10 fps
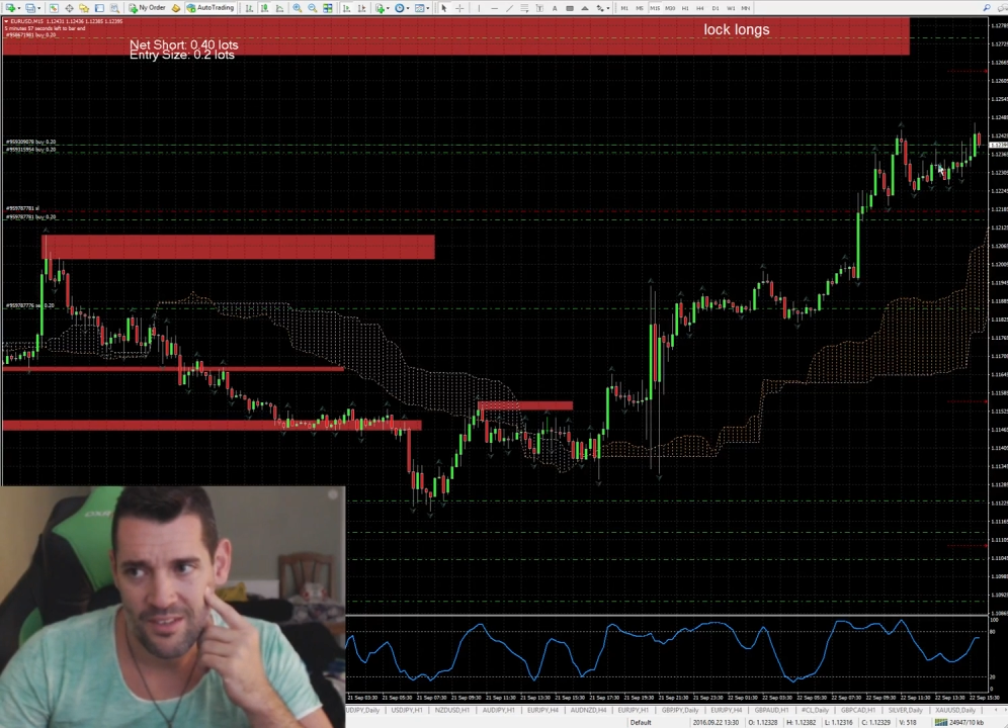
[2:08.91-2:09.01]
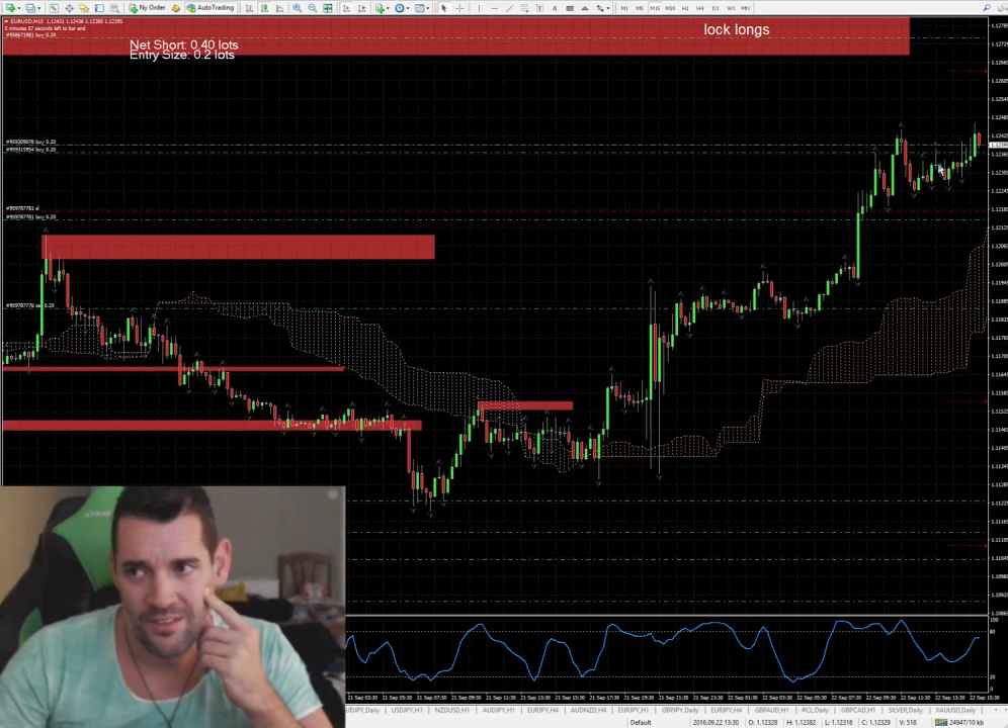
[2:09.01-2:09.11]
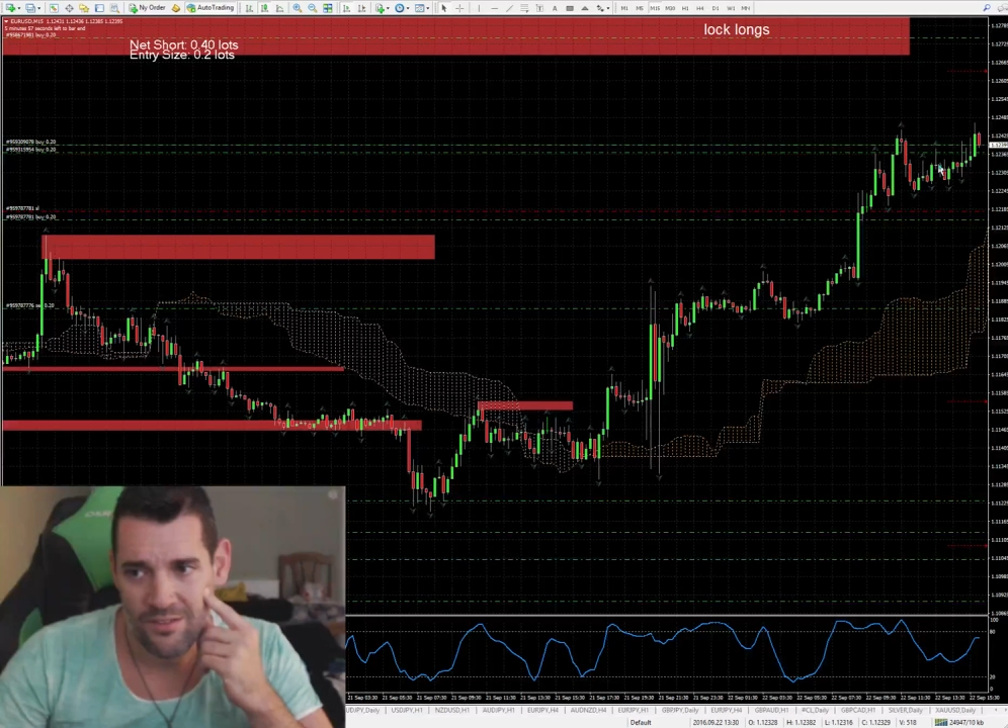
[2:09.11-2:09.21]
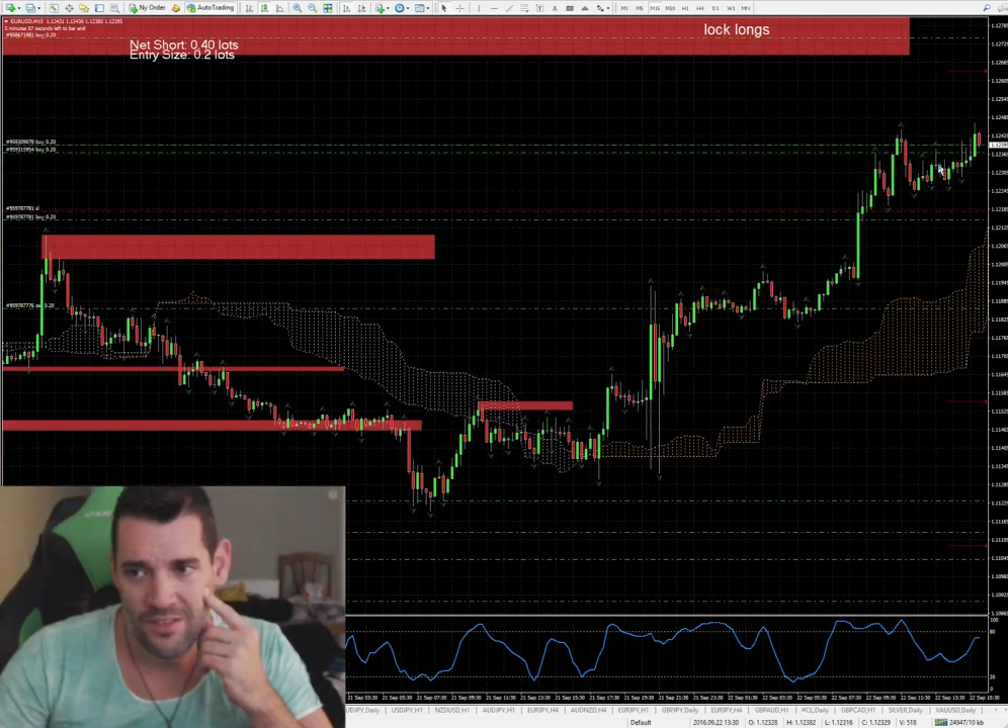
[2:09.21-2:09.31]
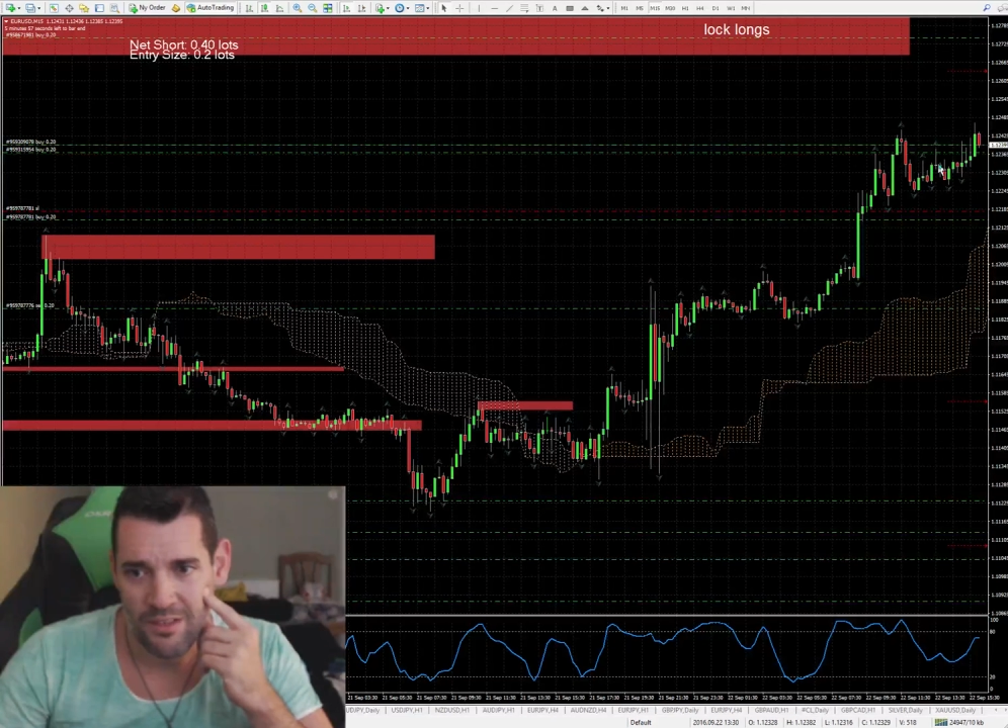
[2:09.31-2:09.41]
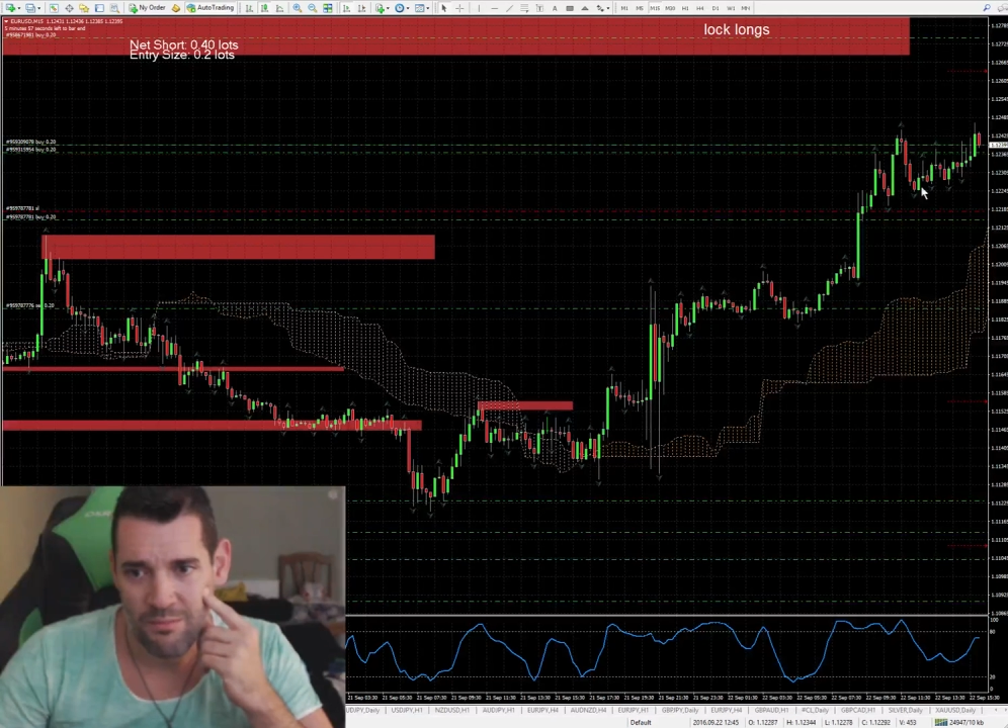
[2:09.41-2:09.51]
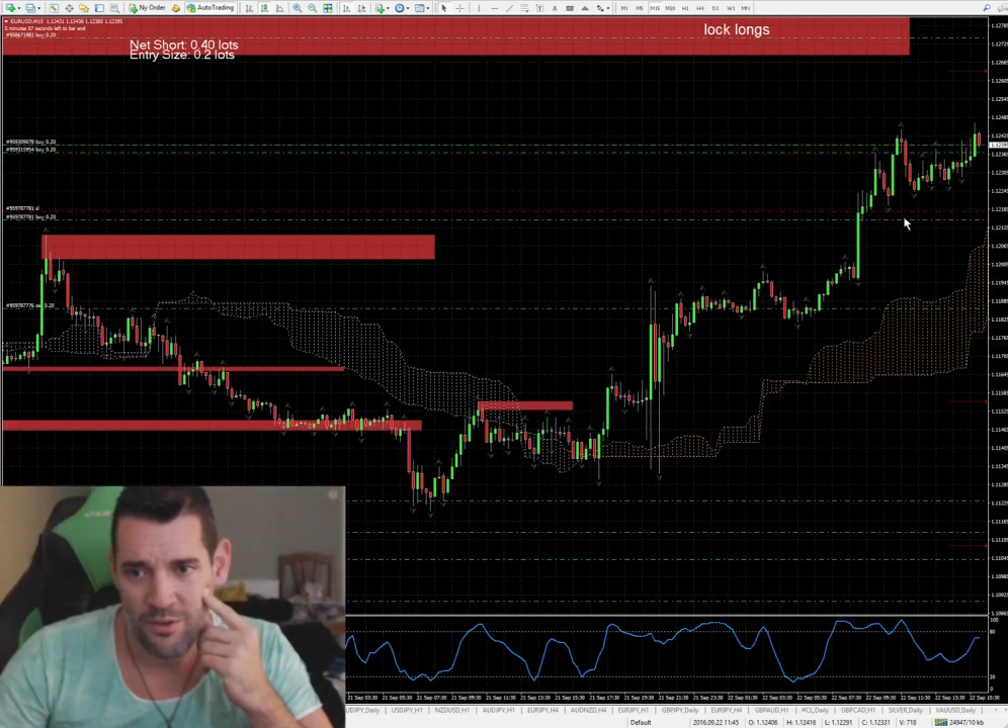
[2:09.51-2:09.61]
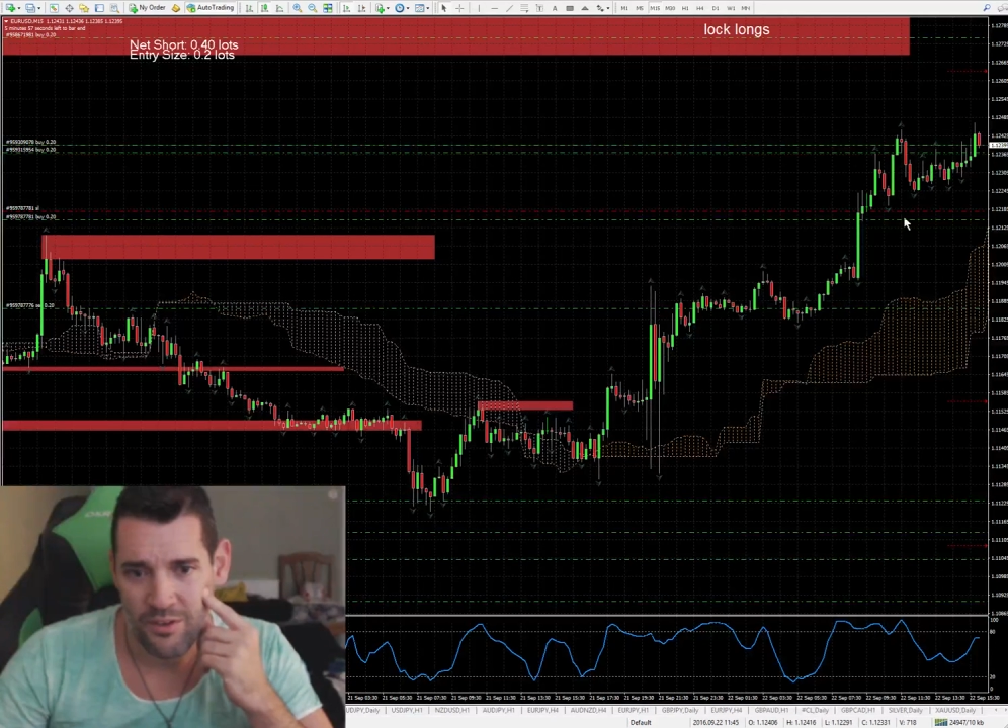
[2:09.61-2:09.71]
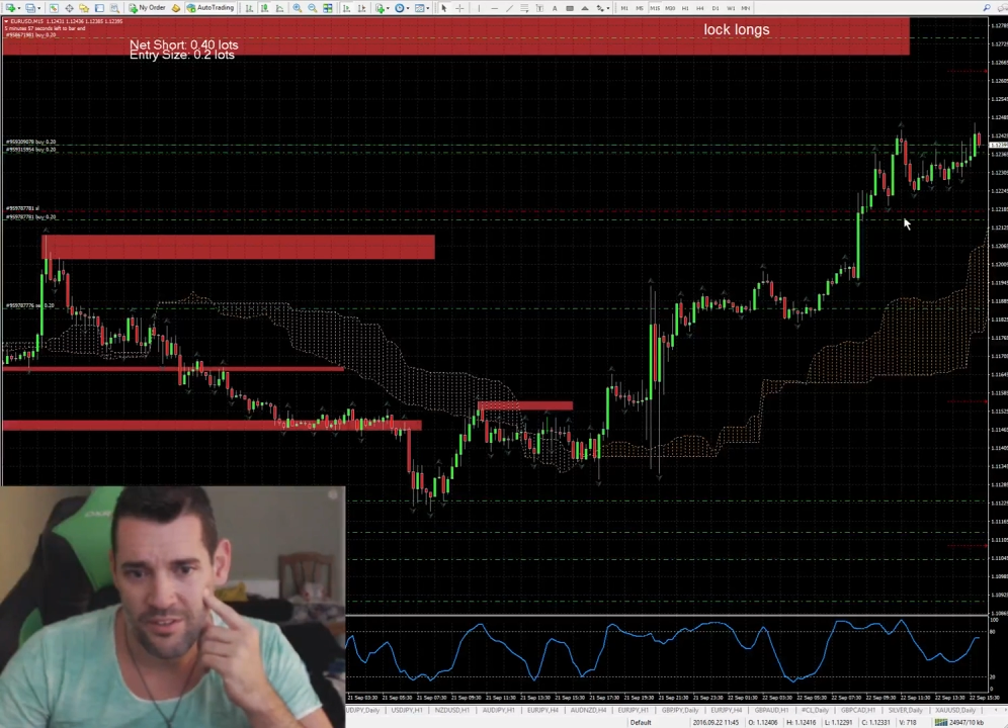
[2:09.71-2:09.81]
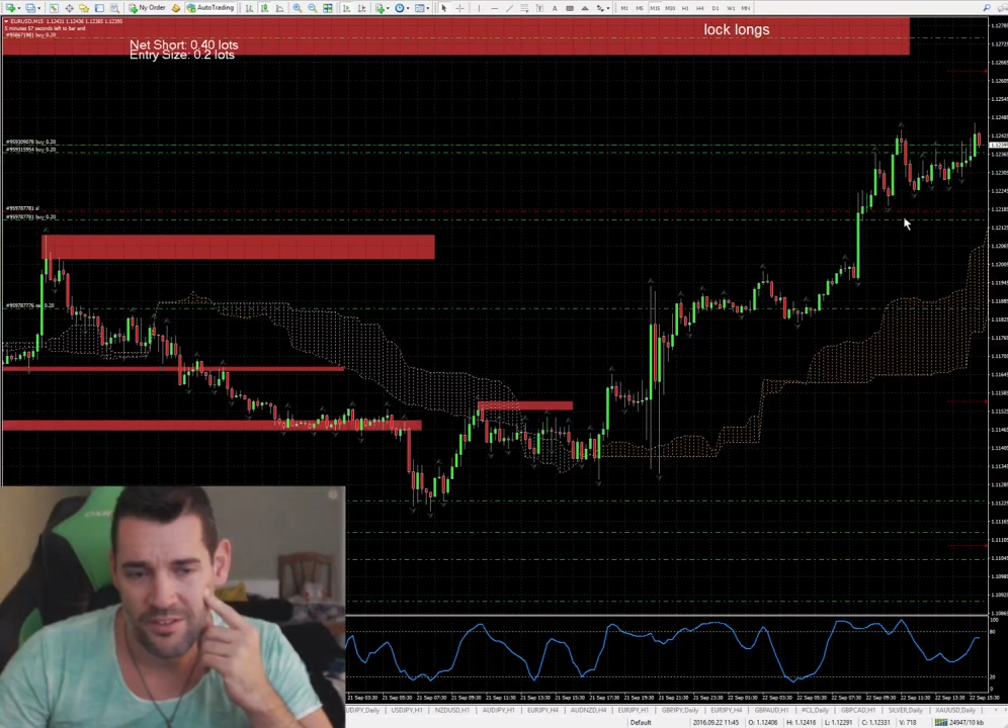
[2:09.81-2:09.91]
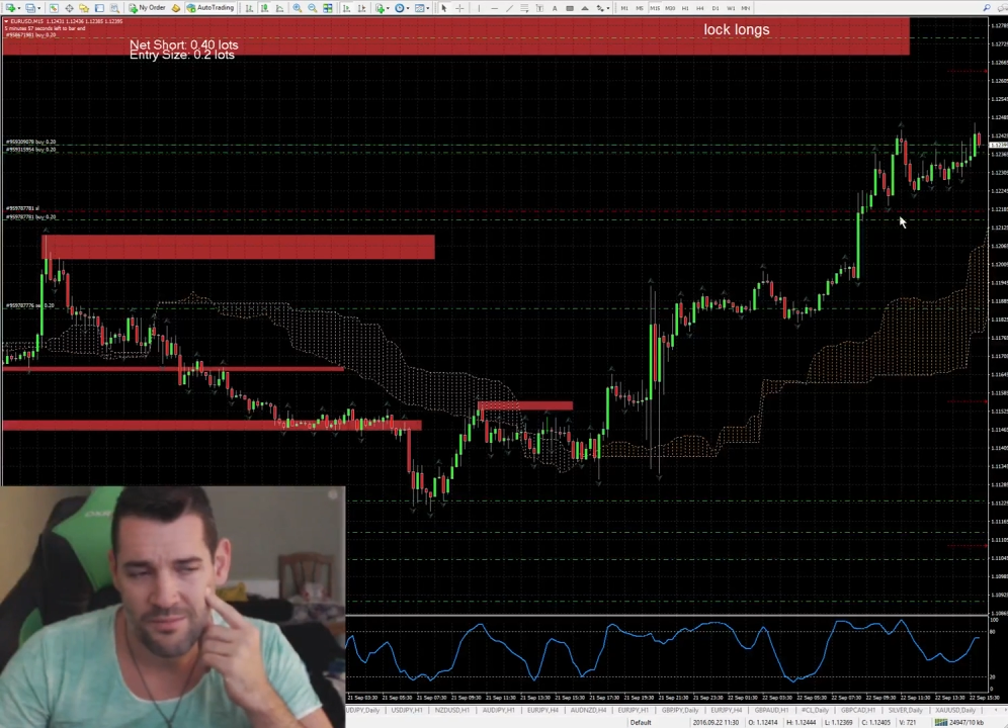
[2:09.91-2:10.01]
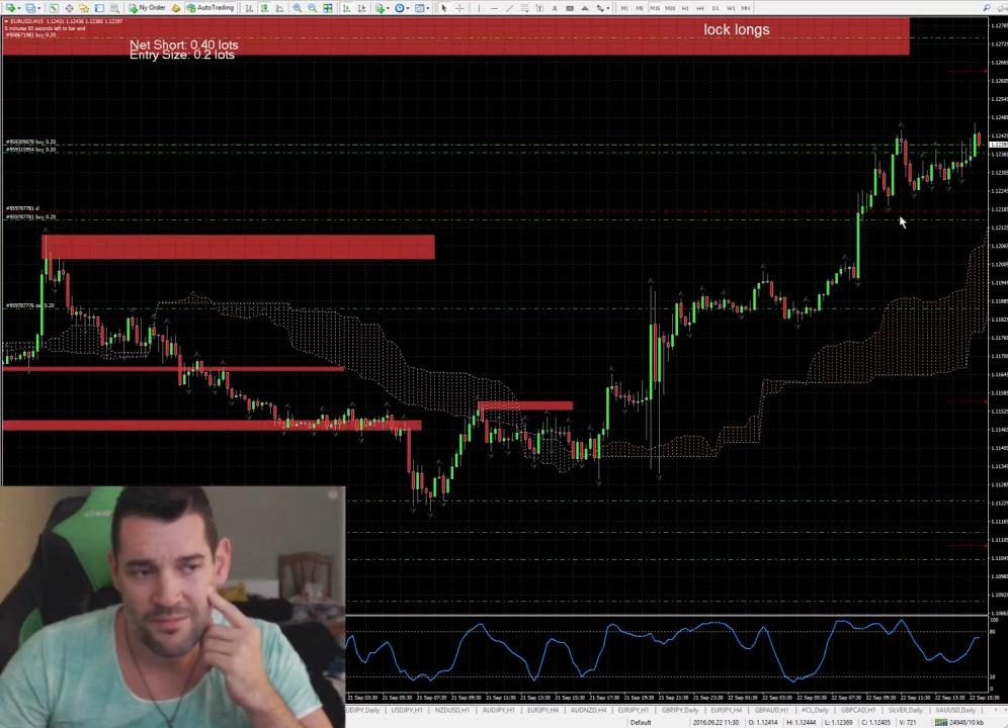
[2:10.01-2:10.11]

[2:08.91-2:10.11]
to that point.